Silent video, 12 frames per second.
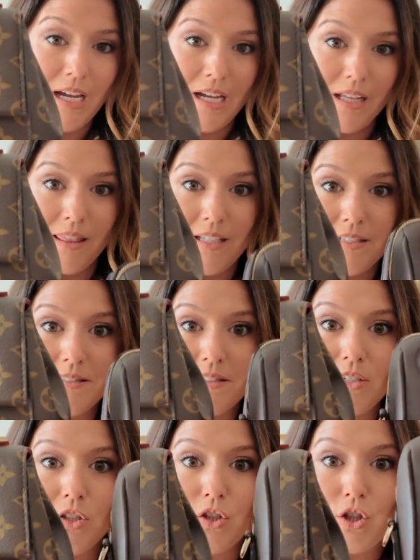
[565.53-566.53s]
and
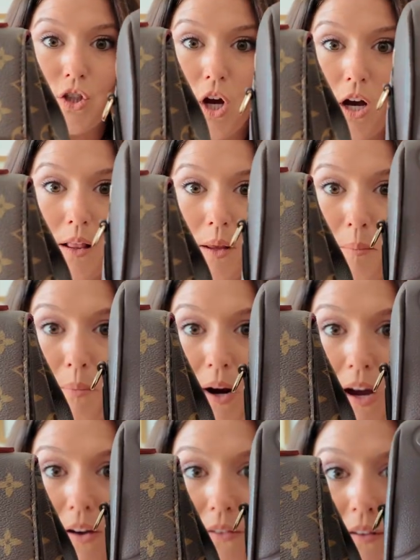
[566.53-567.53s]
this chocolate
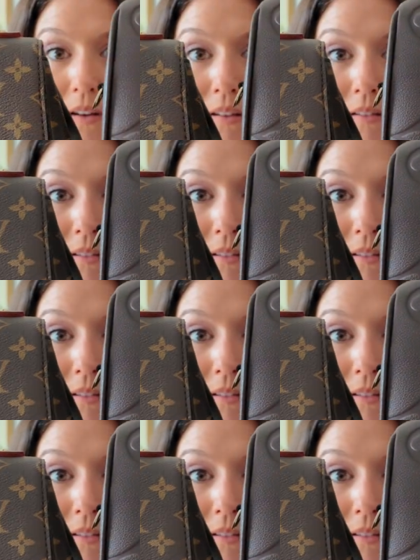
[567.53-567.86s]
brown.